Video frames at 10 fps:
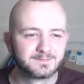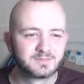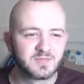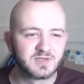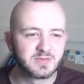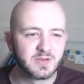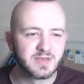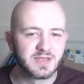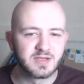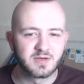Right, so go
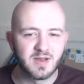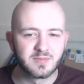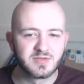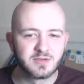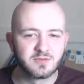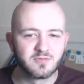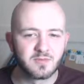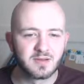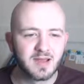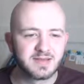here, grab you,
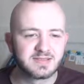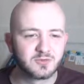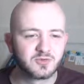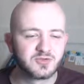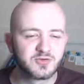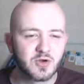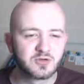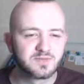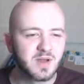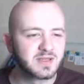replace. Also,
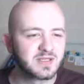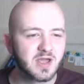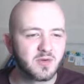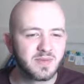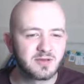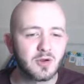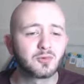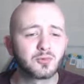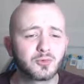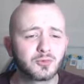dogs might go a bit...
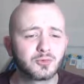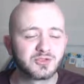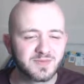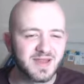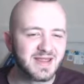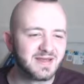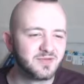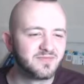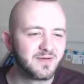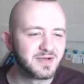So you might hear
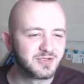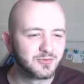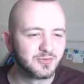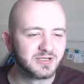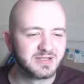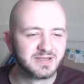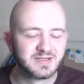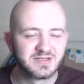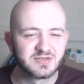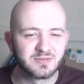them very shortly.
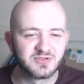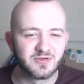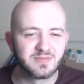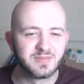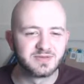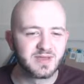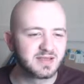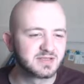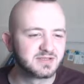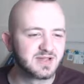So I'm sorry, but
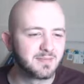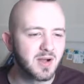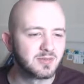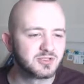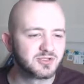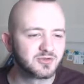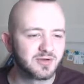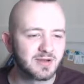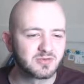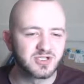that's because their mama's just gone
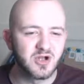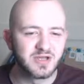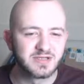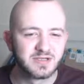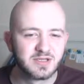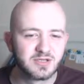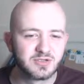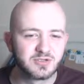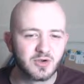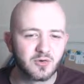outside.
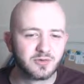So